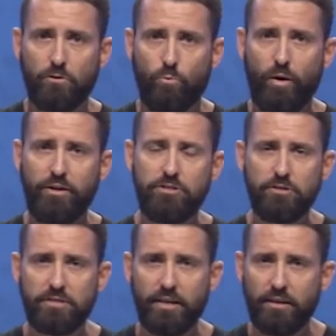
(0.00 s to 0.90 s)
why don't
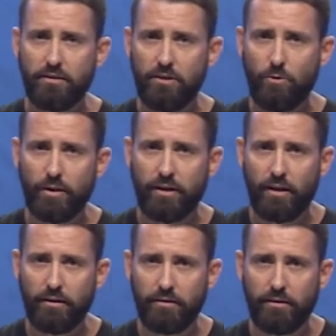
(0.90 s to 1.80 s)
you say, you know what,
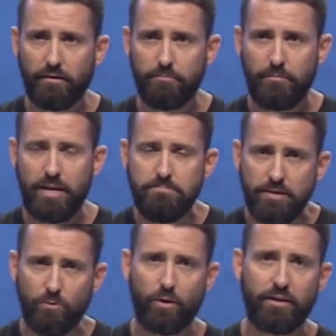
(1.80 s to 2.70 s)
God,
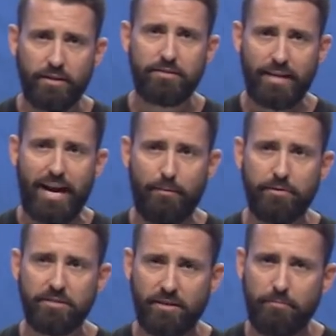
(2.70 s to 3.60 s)
maybe what needs to
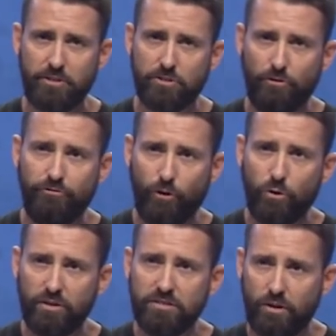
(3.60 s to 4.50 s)
happen is I've been so
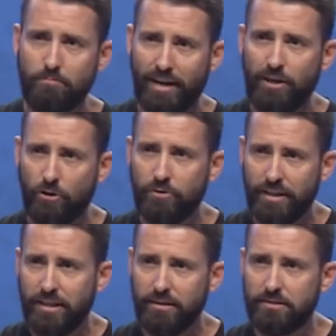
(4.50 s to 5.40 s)
focused on my own
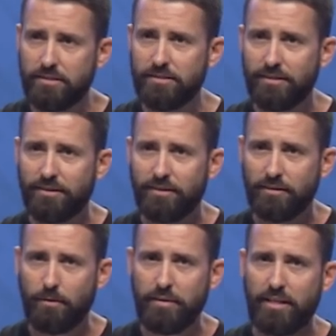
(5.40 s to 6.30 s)
needs.
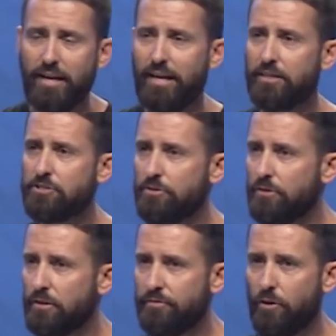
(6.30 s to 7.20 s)
Let me get
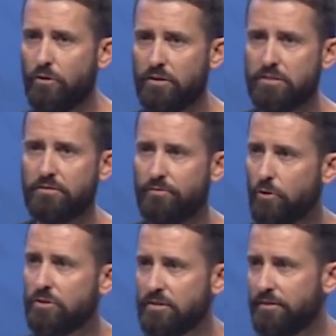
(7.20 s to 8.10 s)
externally focused and
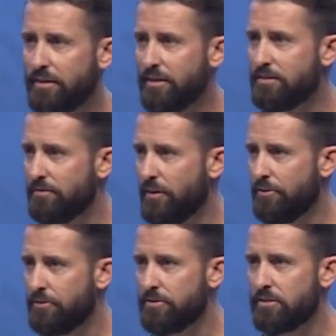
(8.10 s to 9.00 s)
focus on the needs of
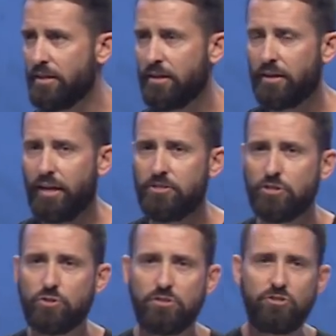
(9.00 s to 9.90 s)
others and
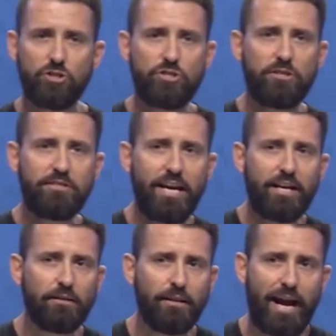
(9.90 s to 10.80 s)
just, just
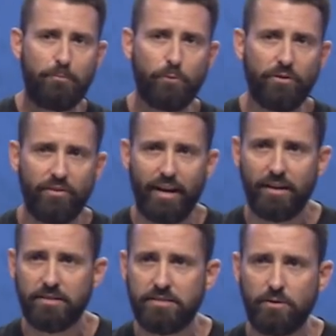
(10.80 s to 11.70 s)
take a lap with
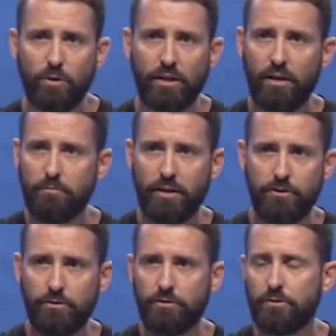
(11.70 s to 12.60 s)
that and see what God
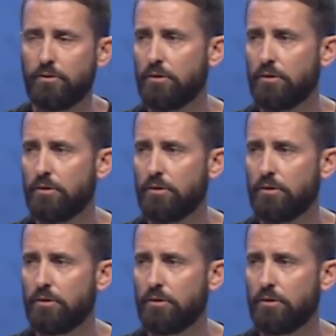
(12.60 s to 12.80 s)
might do.